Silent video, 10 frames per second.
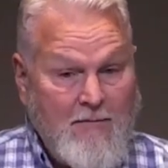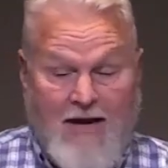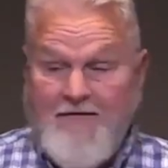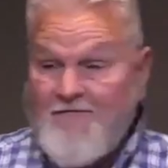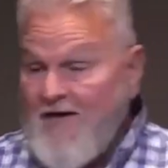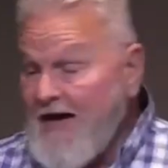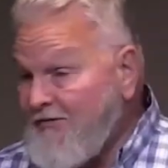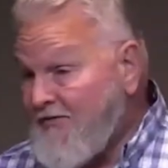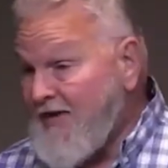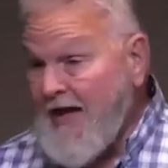By
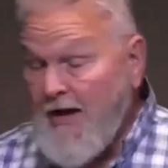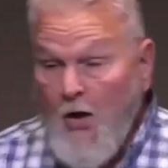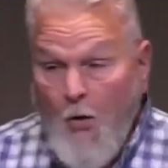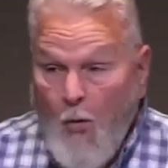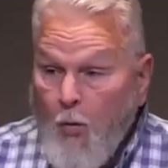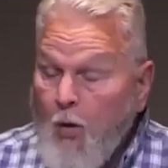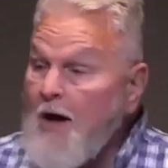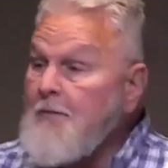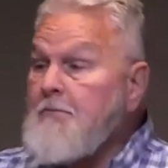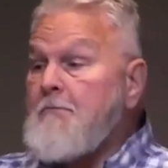faith they
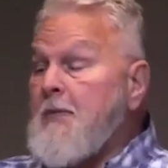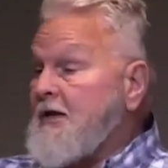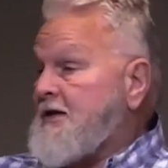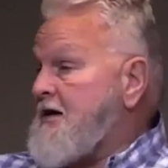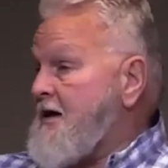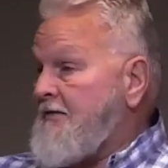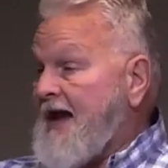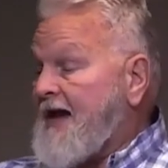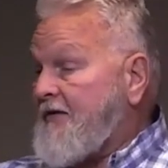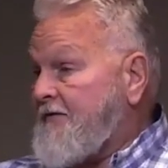won military
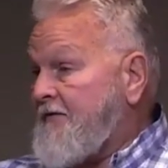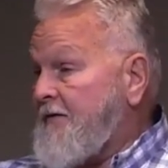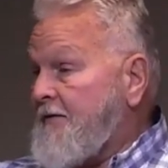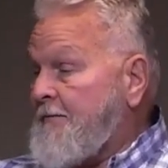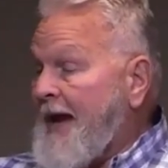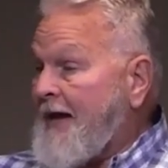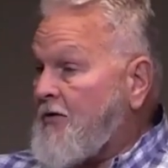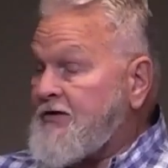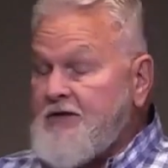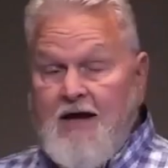
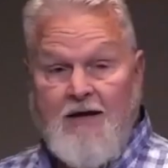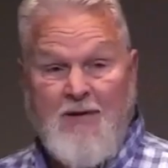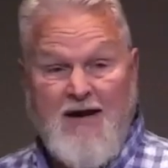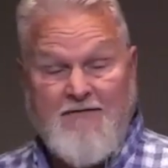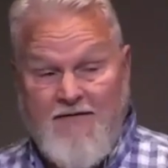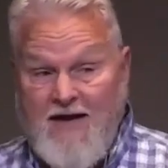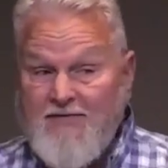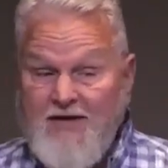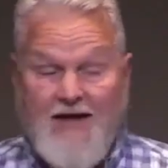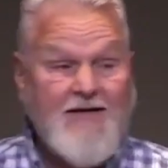battles, and by
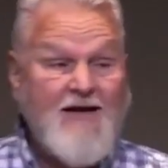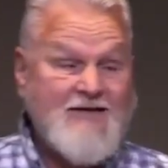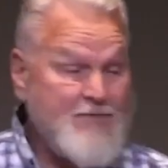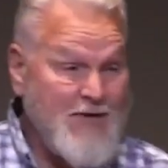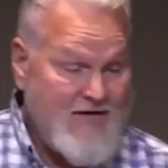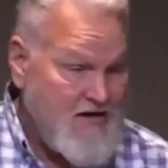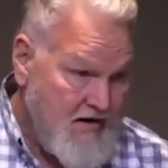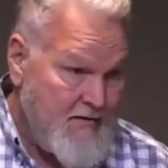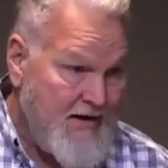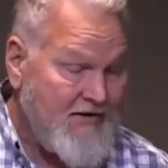faith they lost
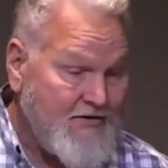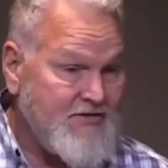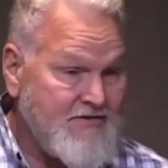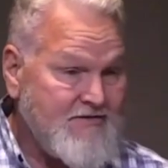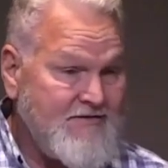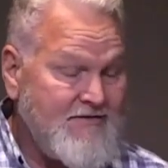military battles.